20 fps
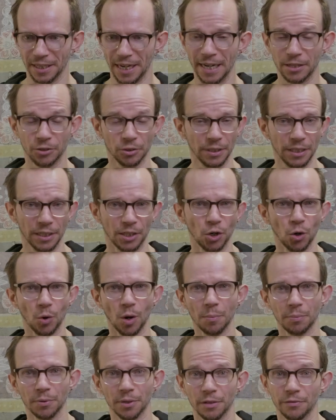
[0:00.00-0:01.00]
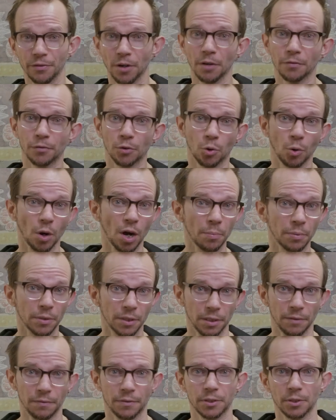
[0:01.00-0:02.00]
actually a cooperative of
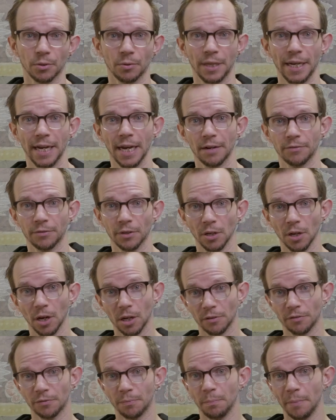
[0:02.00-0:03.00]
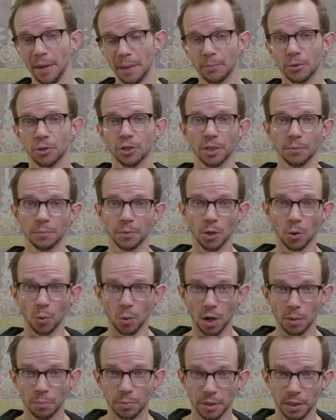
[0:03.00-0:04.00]
cooperatives. So they have a lot of membership
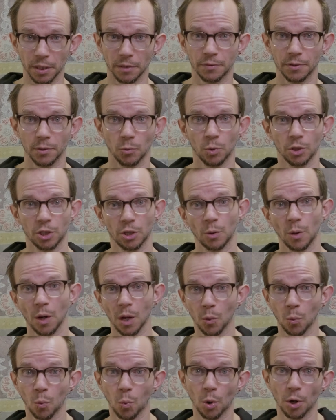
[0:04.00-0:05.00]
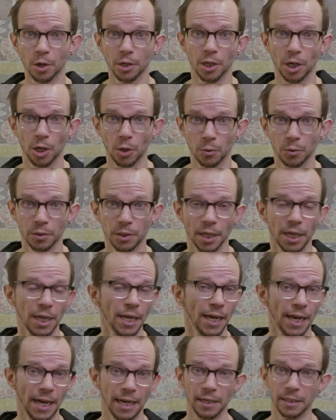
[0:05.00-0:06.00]
cooperatives, which are all worker-owned.
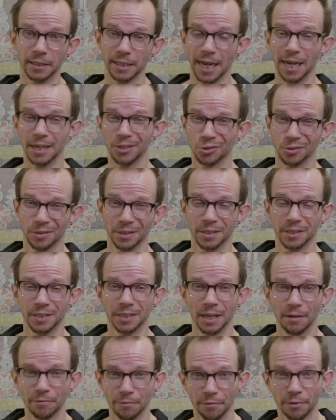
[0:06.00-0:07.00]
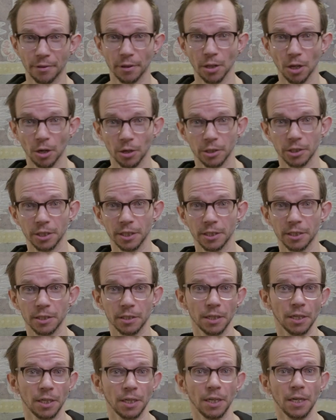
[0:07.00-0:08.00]
And it's actually the 7th largest
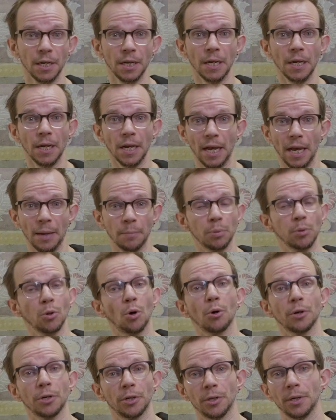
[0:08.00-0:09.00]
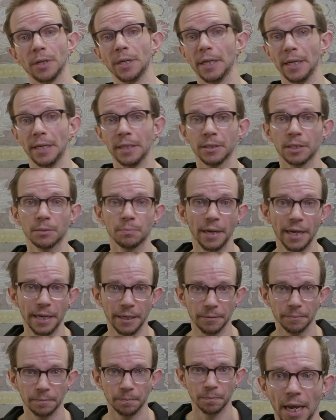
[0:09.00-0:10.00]
employer in
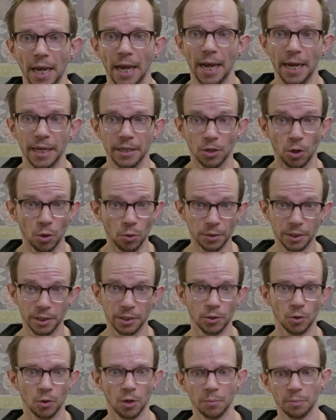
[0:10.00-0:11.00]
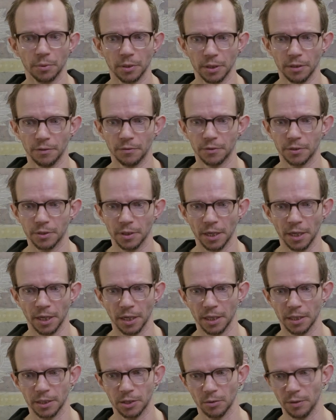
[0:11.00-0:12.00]
Spain. And all these cooperatives,
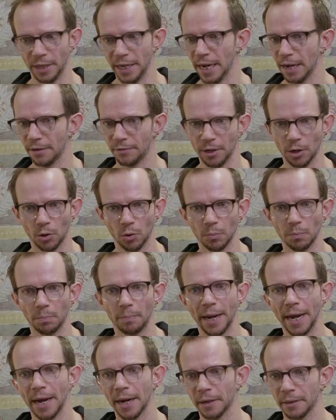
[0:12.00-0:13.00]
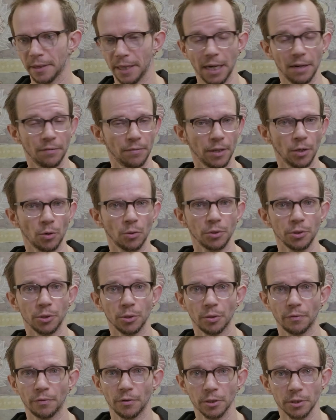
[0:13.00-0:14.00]
so they have their own bank, they have their own
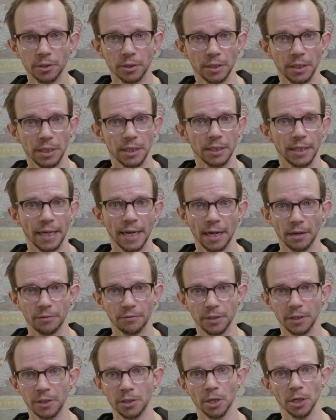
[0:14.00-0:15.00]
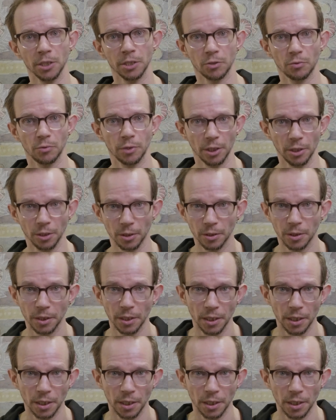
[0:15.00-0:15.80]
universities, they have industrial